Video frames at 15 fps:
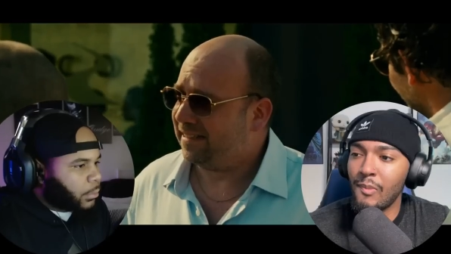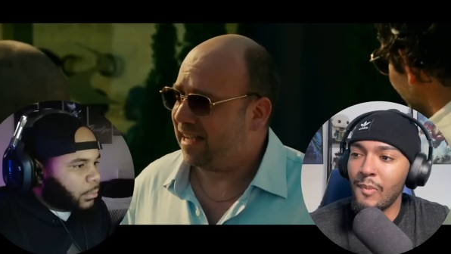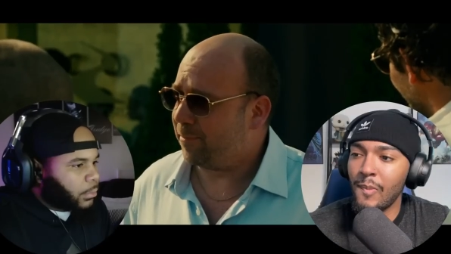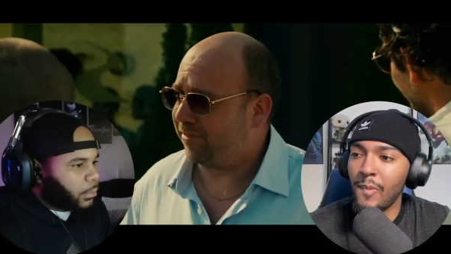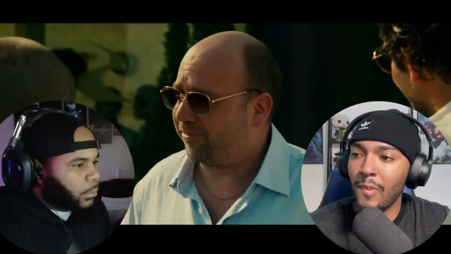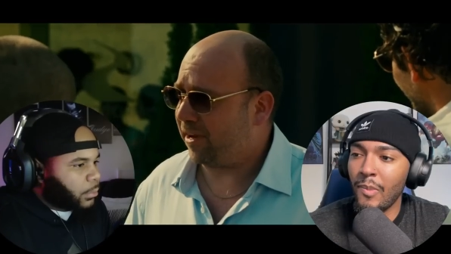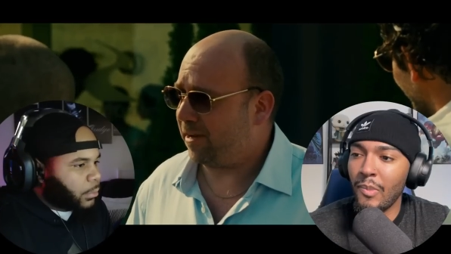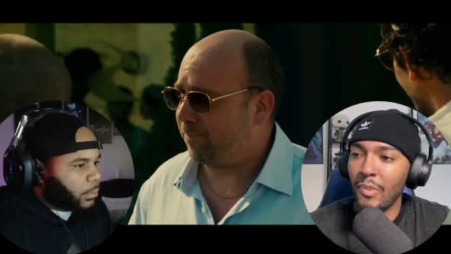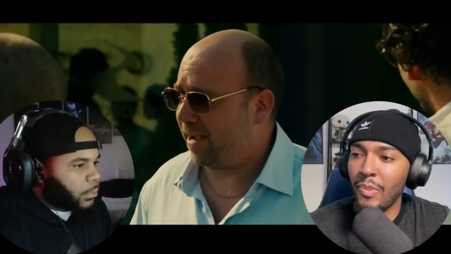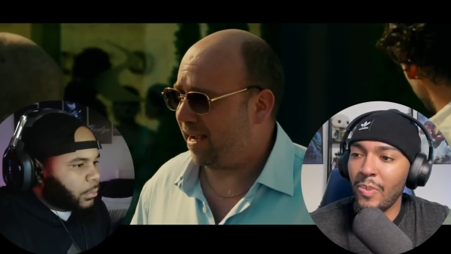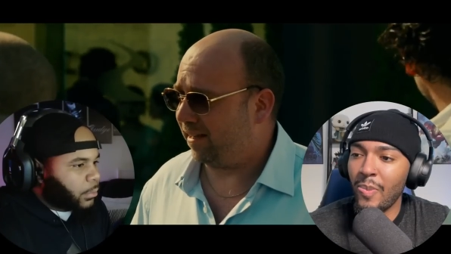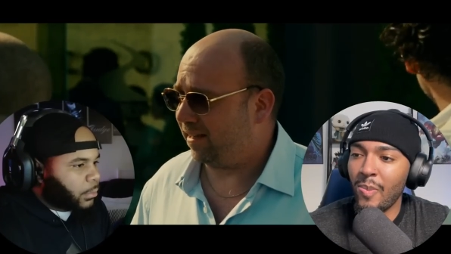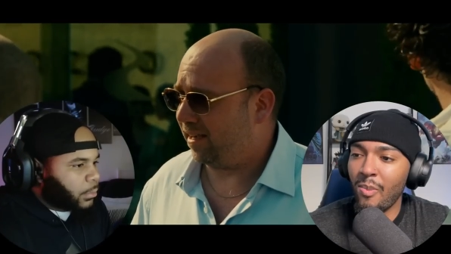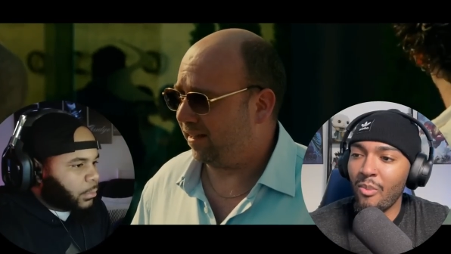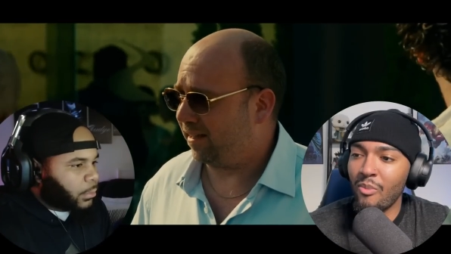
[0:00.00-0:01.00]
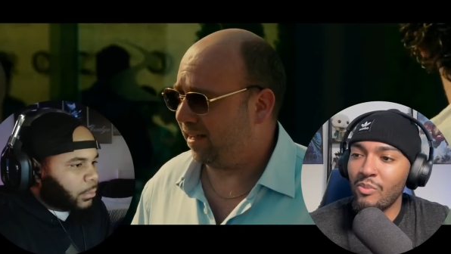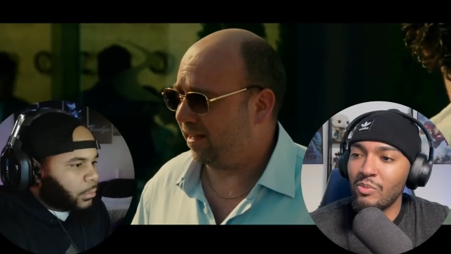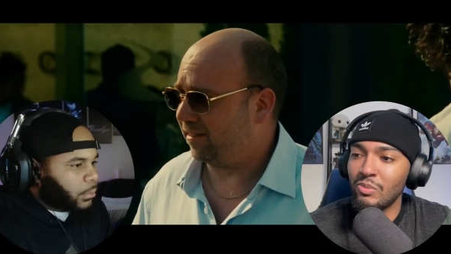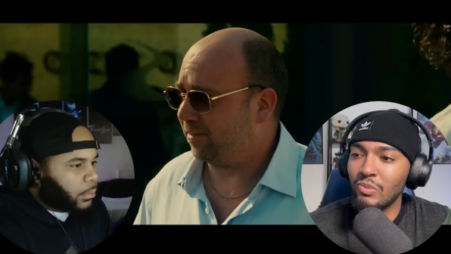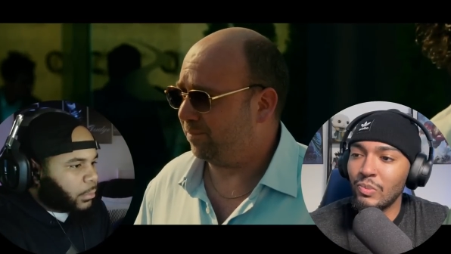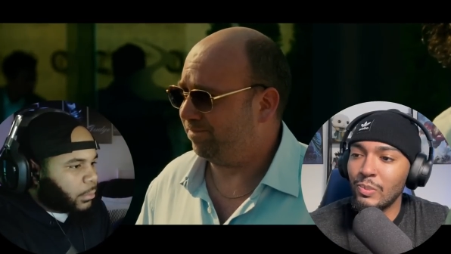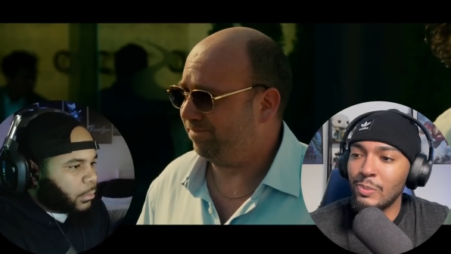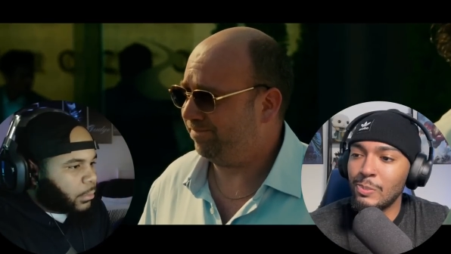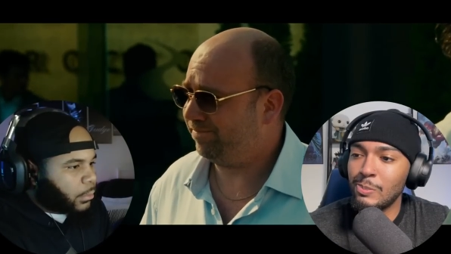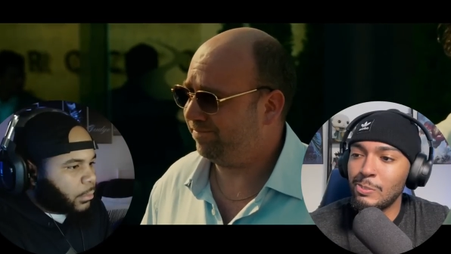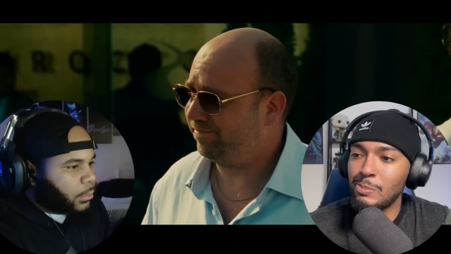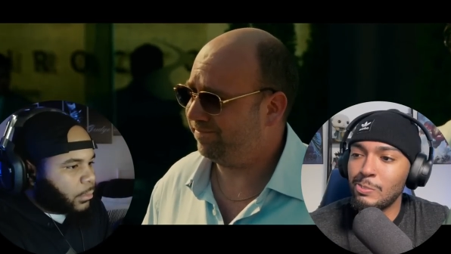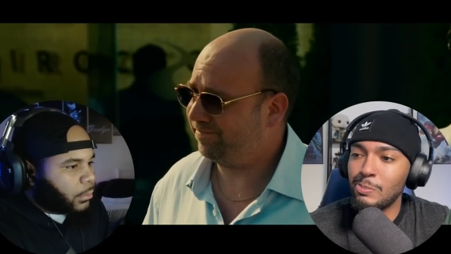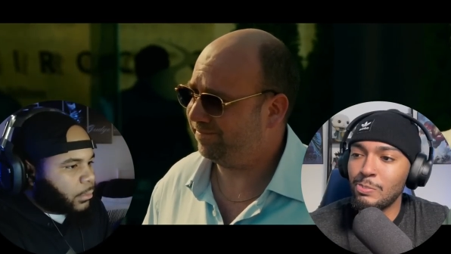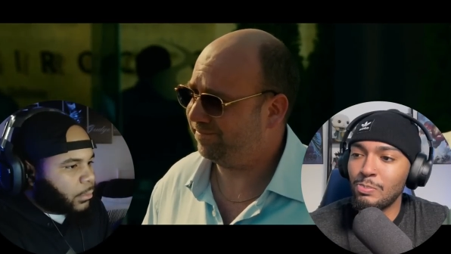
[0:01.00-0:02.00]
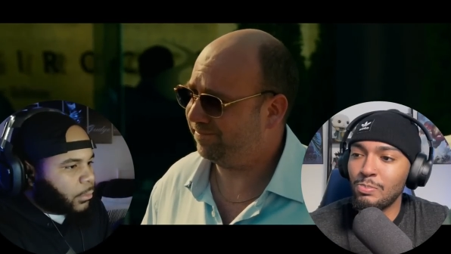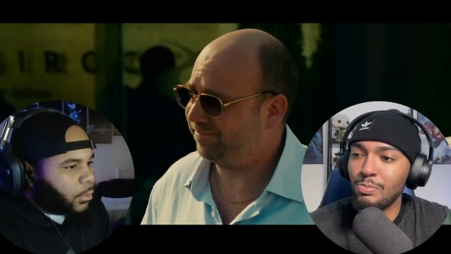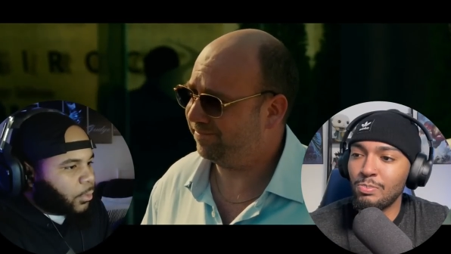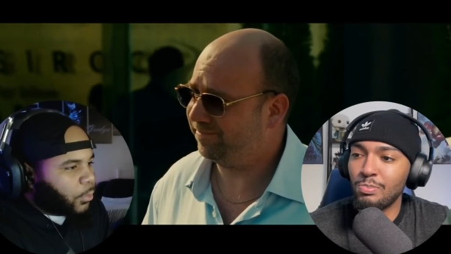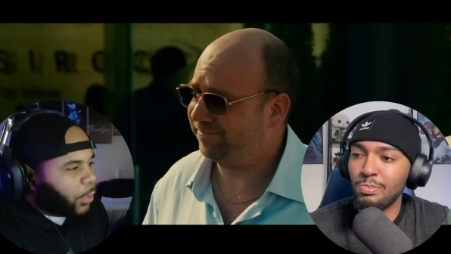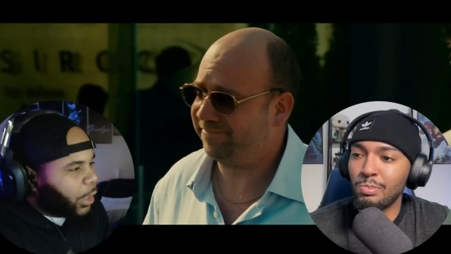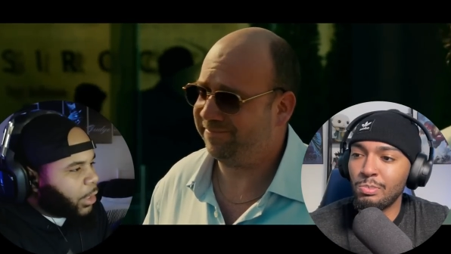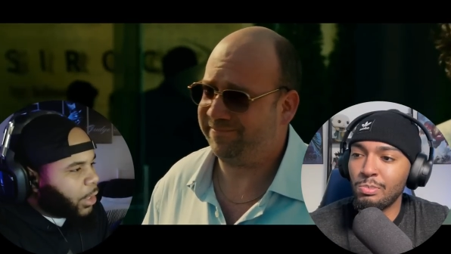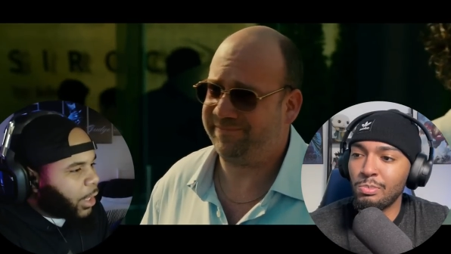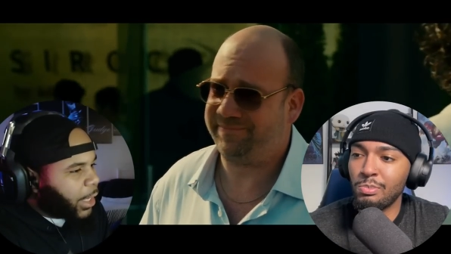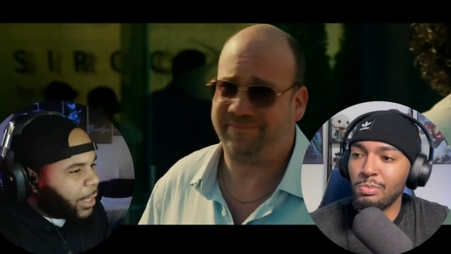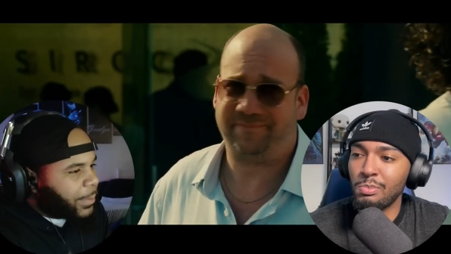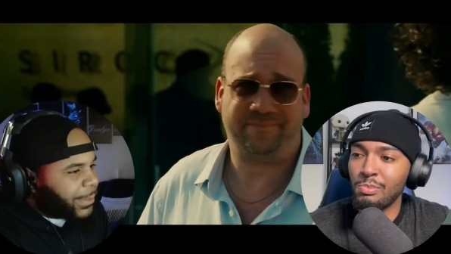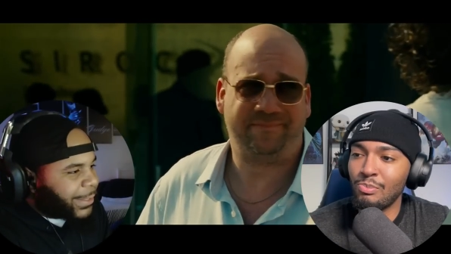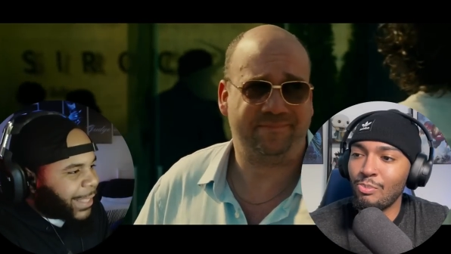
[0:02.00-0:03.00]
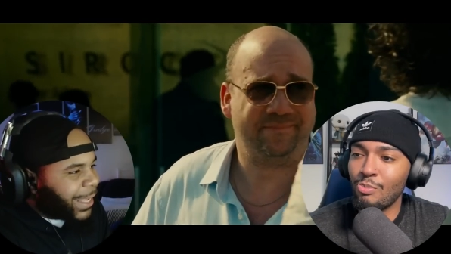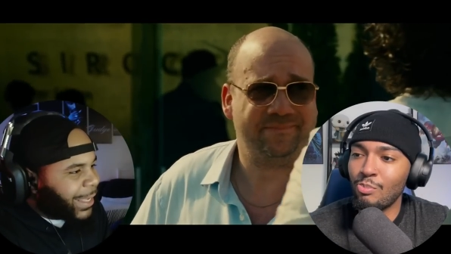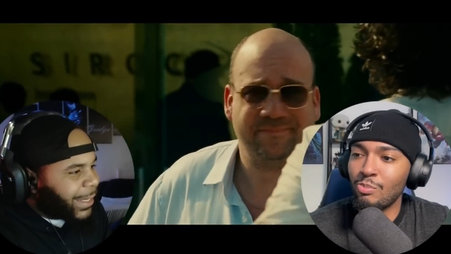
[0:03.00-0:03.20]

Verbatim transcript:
Speaker 1: I'm afraid Bangkok has him. Why do y'all keep saying